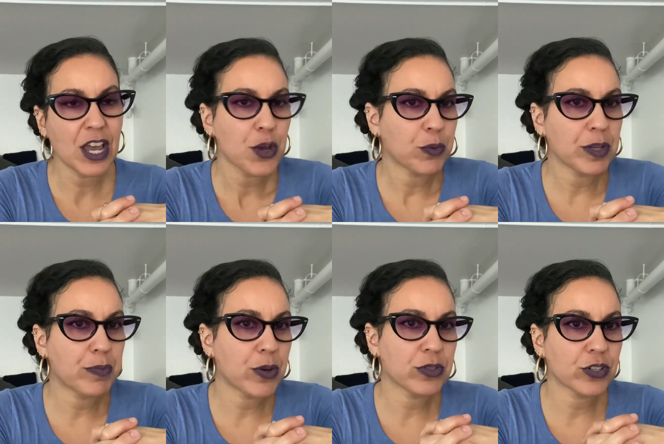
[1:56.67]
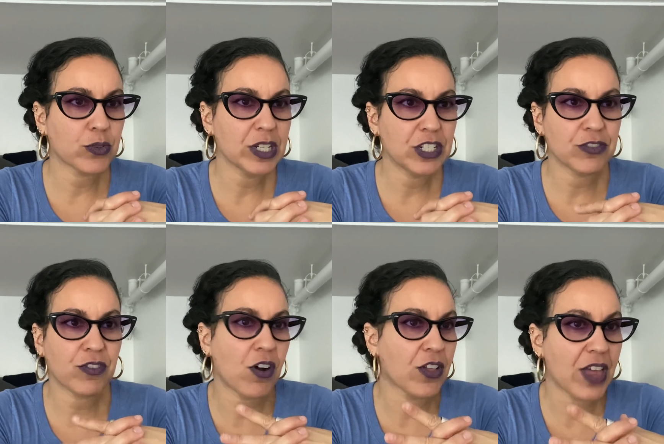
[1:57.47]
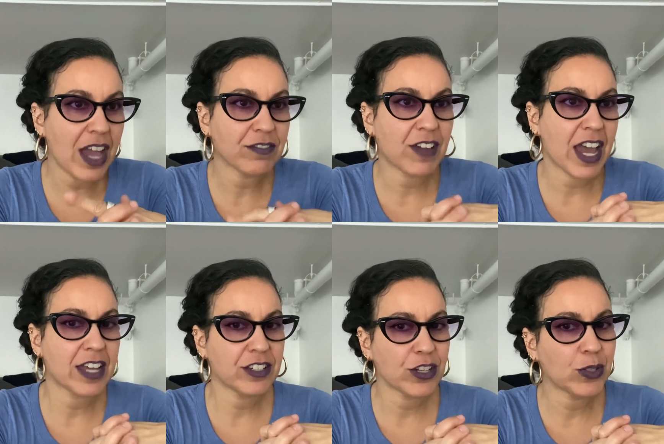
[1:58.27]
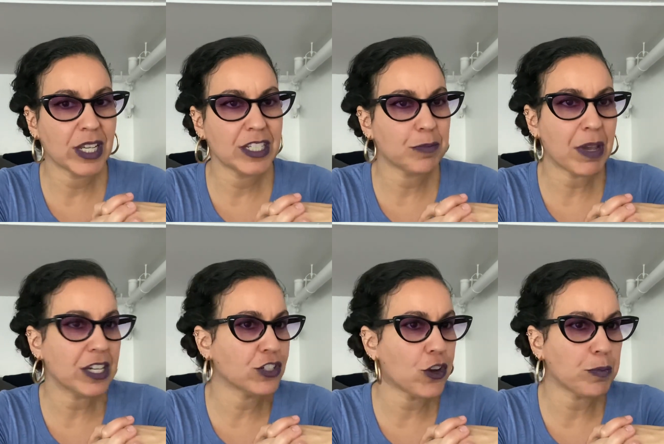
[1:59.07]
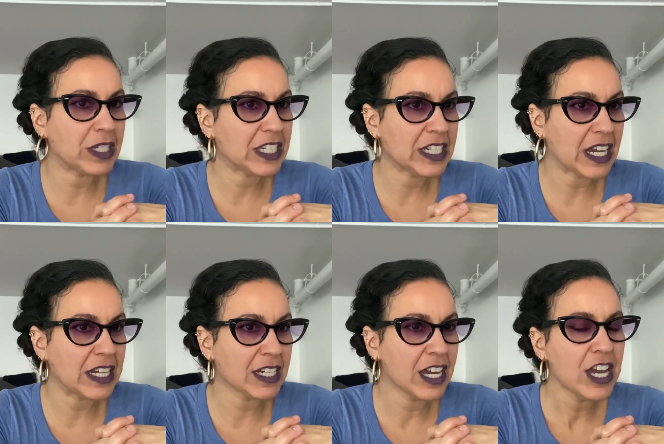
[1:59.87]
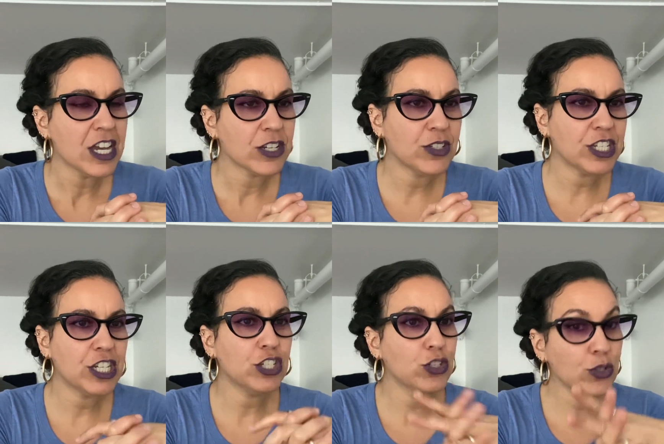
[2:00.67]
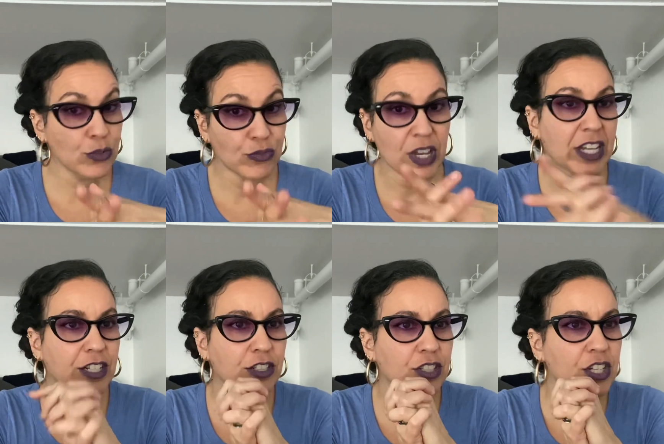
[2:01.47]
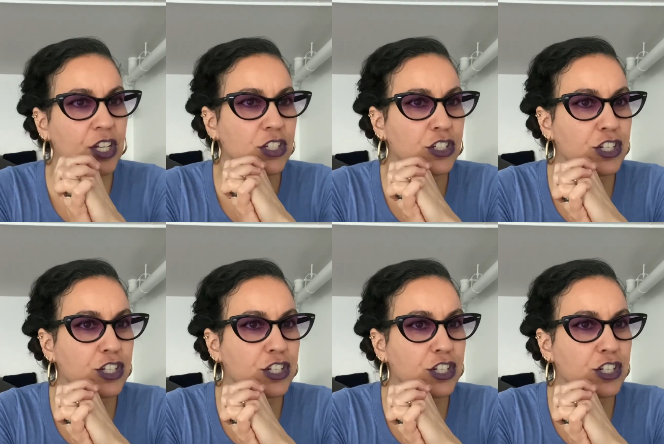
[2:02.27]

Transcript: We both agreed to fall that fast, so let's make no mistake. You see, you failed to